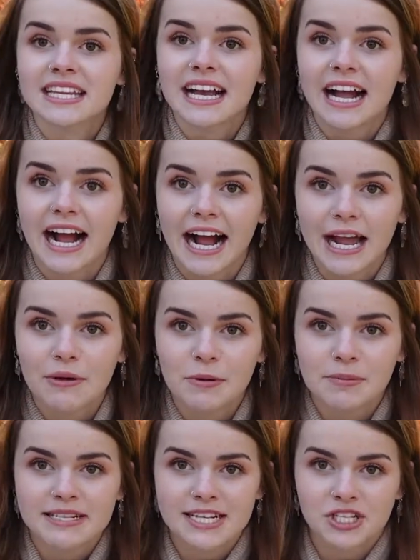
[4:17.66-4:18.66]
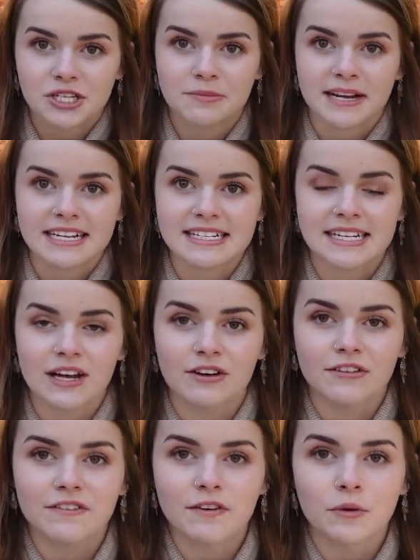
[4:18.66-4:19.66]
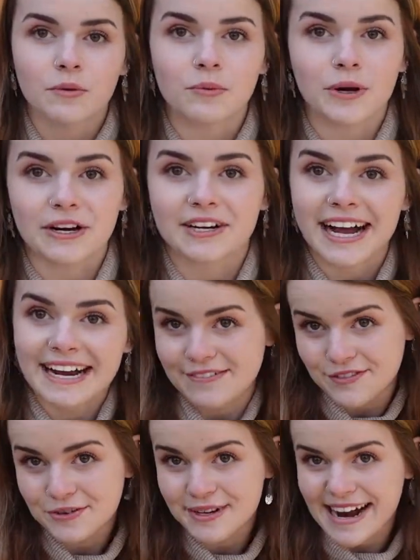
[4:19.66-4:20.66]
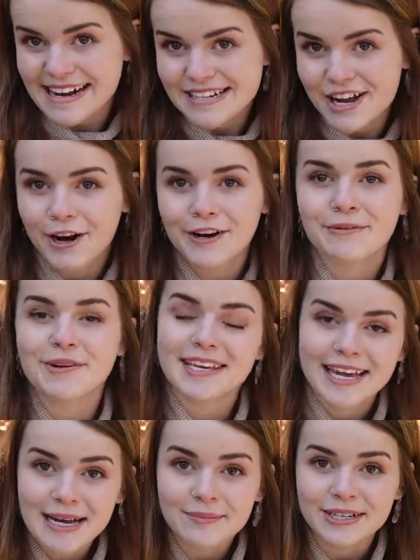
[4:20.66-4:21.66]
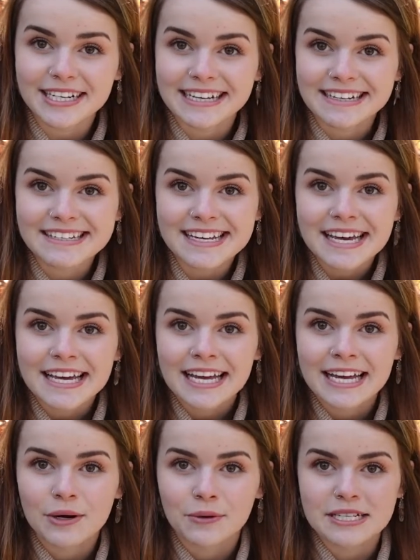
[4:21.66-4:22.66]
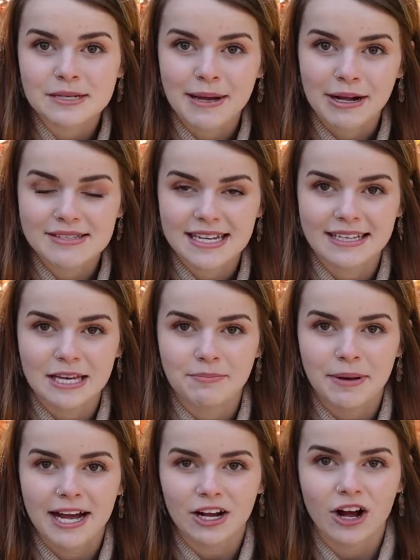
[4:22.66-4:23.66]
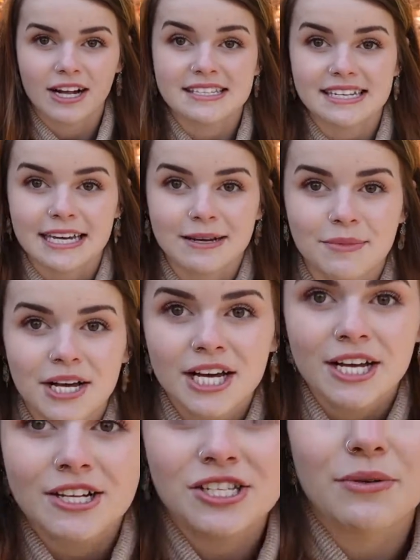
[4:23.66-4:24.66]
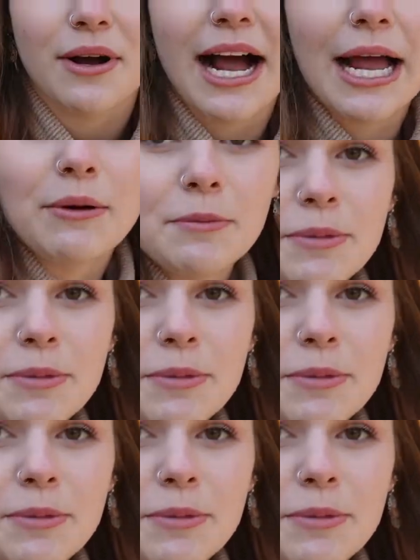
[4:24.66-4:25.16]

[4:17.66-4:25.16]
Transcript: I would position myself where kind of you guys are, where the camera is, in order to bounce that light back onto him. So I would